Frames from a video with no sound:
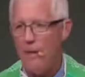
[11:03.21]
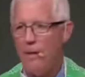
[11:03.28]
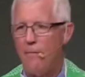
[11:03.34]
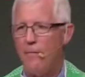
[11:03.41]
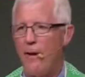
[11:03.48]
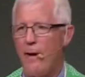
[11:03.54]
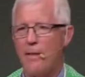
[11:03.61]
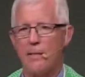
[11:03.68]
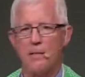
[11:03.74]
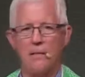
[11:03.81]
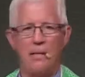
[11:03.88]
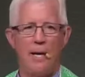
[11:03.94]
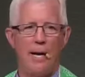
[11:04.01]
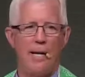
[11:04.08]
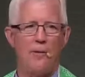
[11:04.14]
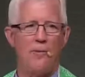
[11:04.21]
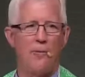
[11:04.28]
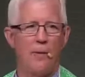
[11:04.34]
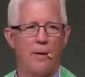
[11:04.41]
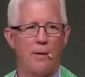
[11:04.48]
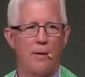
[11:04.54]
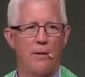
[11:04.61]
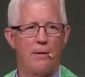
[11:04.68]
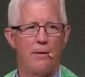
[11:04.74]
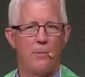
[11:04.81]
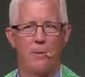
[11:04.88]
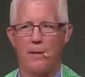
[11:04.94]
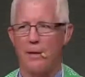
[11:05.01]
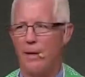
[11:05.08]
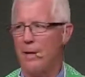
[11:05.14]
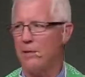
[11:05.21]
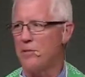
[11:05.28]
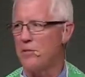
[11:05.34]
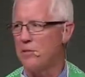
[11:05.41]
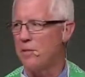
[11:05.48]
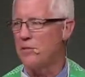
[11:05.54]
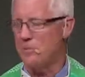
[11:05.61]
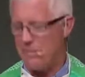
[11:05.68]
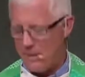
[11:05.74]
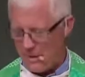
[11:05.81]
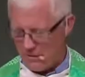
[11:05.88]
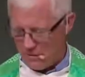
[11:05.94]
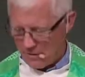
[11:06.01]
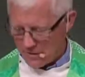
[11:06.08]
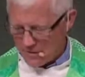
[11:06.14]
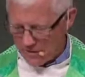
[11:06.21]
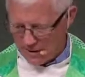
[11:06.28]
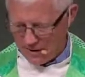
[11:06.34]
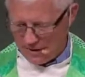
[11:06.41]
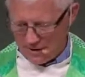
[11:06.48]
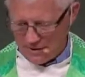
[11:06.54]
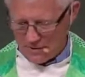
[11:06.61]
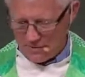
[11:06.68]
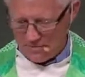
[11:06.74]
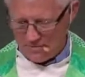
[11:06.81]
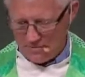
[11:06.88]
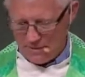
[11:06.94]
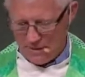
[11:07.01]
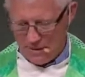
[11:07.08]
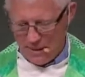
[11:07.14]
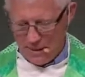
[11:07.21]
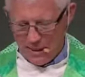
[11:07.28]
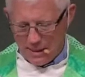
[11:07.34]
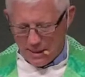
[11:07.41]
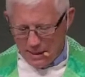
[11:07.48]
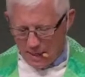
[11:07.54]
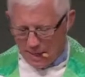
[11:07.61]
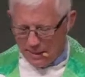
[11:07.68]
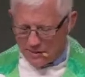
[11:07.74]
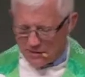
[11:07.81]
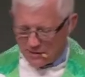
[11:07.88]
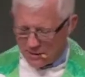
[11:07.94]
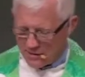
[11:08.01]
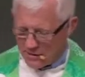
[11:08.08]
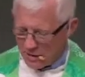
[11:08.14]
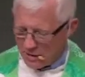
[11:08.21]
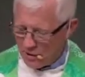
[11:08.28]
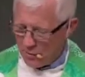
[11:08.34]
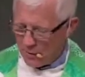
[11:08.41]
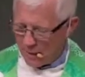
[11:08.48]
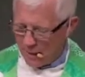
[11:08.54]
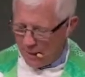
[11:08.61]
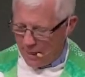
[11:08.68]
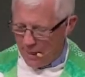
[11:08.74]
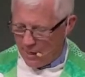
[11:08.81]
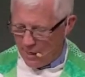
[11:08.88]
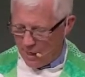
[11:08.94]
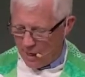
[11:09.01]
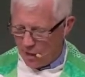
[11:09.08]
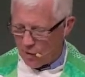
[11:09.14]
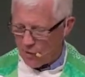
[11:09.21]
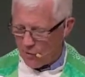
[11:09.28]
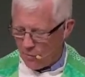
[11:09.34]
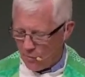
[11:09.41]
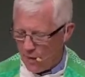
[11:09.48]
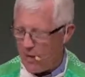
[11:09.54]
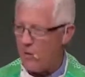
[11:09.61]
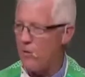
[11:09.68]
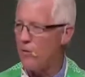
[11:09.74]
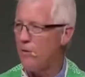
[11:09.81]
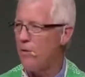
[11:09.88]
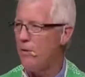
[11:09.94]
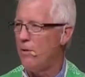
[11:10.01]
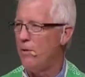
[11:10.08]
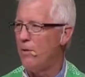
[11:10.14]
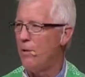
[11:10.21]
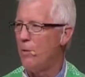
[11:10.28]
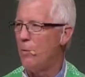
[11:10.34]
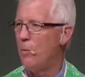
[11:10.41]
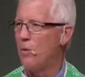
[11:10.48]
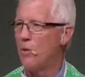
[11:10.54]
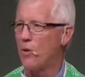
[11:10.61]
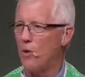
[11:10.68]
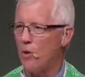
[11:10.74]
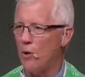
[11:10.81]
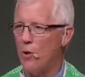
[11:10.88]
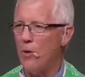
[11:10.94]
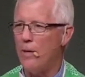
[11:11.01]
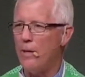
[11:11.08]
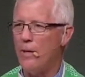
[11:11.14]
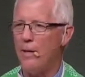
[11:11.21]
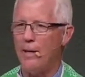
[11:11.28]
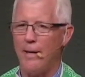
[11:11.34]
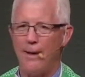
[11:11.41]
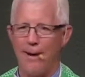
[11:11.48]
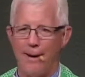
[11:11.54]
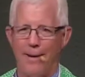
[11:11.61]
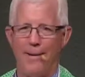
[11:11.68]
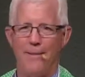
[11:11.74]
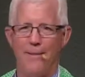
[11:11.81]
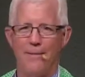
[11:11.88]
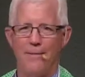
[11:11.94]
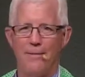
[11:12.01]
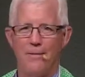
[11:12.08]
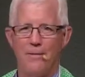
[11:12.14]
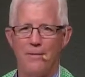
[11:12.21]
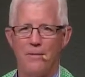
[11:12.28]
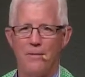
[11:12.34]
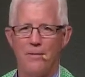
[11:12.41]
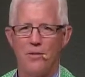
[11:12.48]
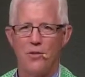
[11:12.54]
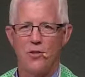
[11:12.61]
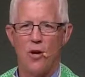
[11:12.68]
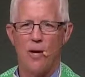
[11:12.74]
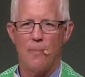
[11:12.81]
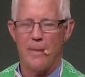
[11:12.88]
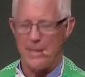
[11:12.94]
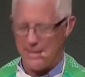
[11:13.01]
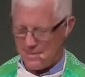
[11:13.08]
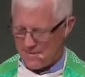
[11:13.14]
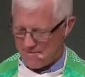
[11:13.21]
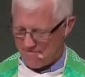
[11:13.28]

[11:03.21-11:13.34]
In fact, it's contrary to what God says about you. Listen to this. God says that you and I are crowned with glory and honor. Psalm 8.